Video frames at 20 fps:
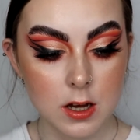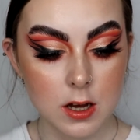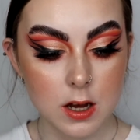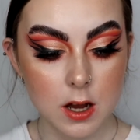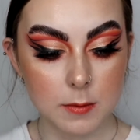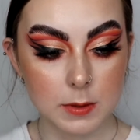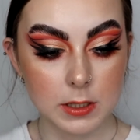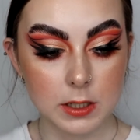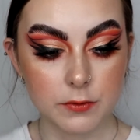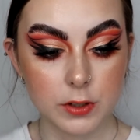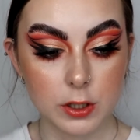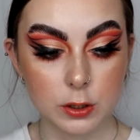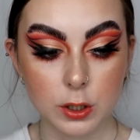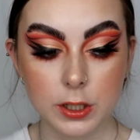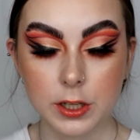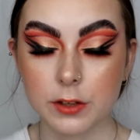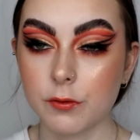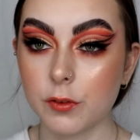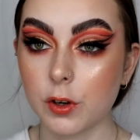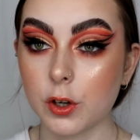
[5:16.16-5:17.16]
I mean, if you're
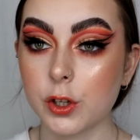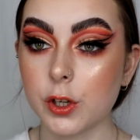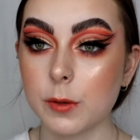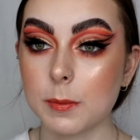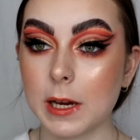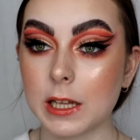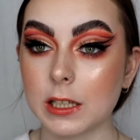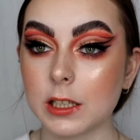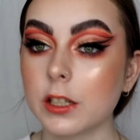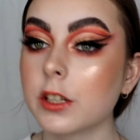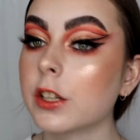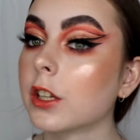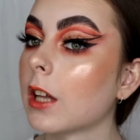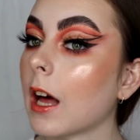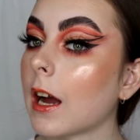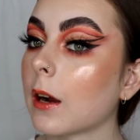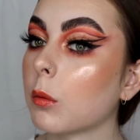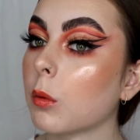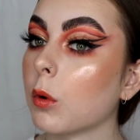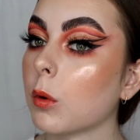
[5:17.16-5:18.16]
looking for a new palette and you
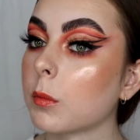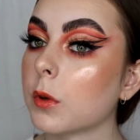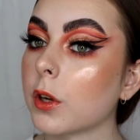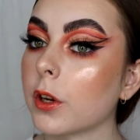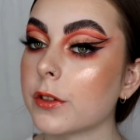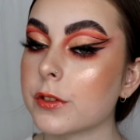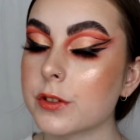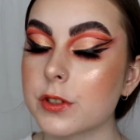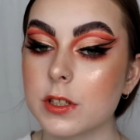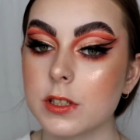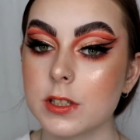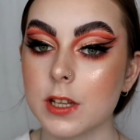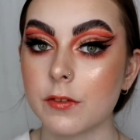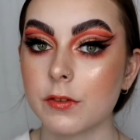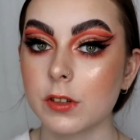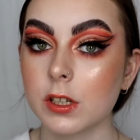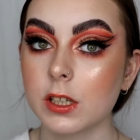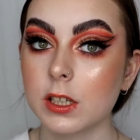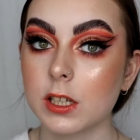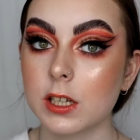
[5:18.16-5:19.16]
like warm tones,
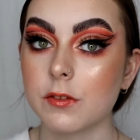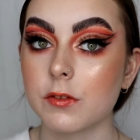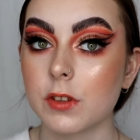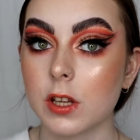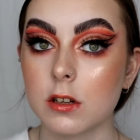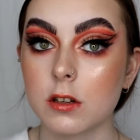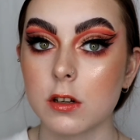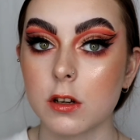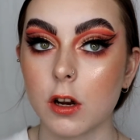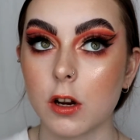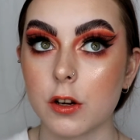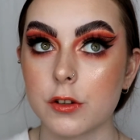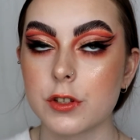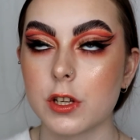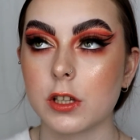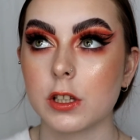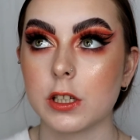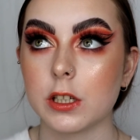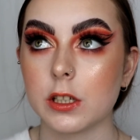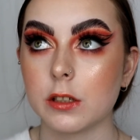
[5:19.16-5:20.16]
definitely give that a go.
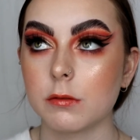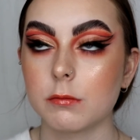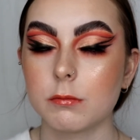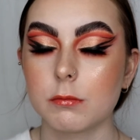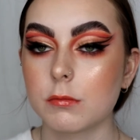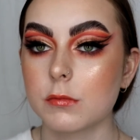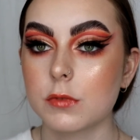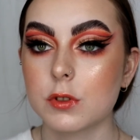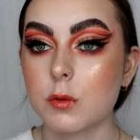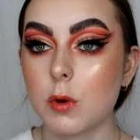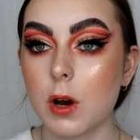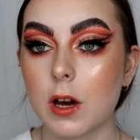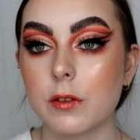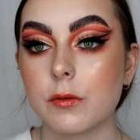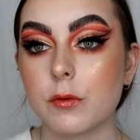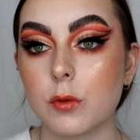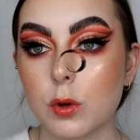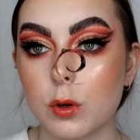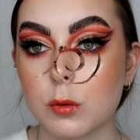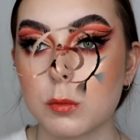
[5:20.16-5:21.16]
It's quite
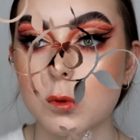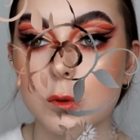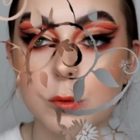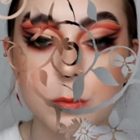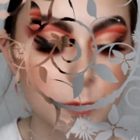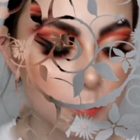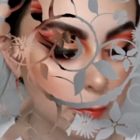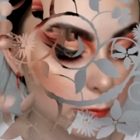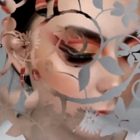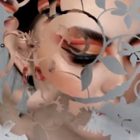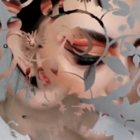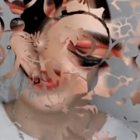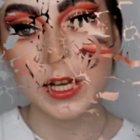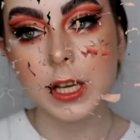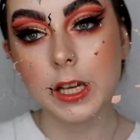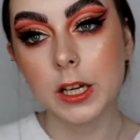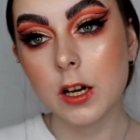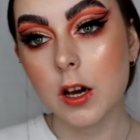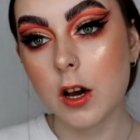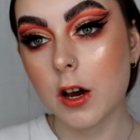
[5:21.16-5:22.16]
affordable. One
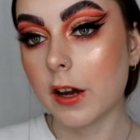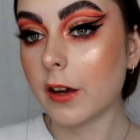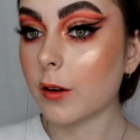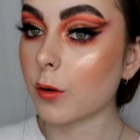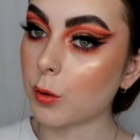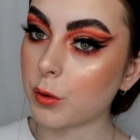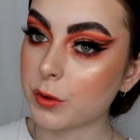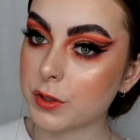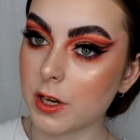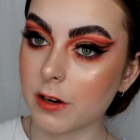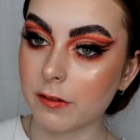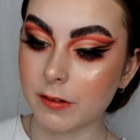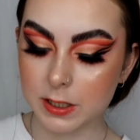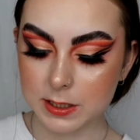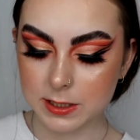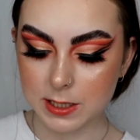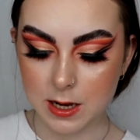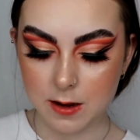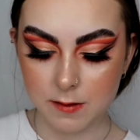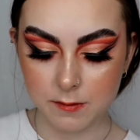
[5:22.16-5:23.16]
thing I also
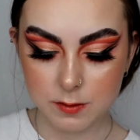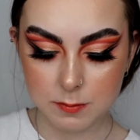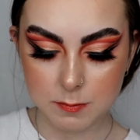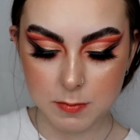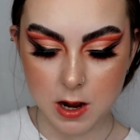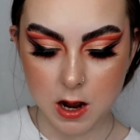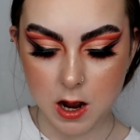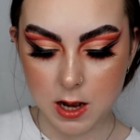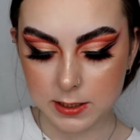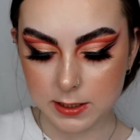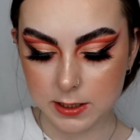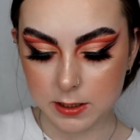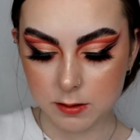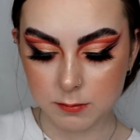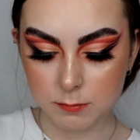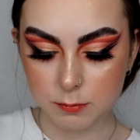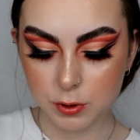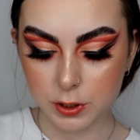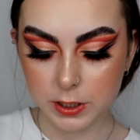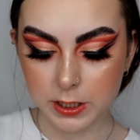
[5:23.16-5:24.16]
received, but I
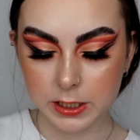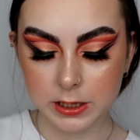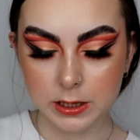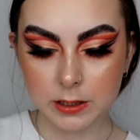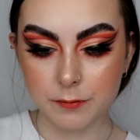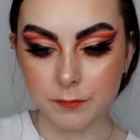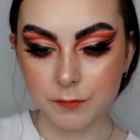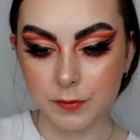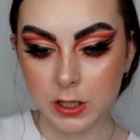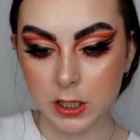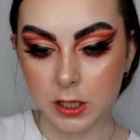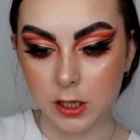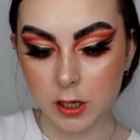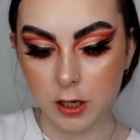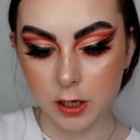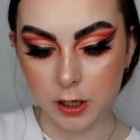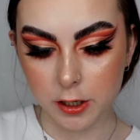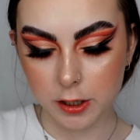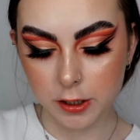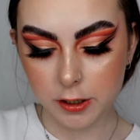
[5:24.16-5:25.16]
didn't put it in the
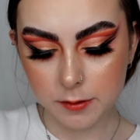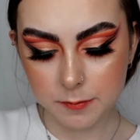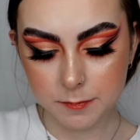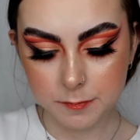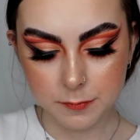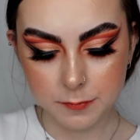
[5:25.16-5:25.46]
video,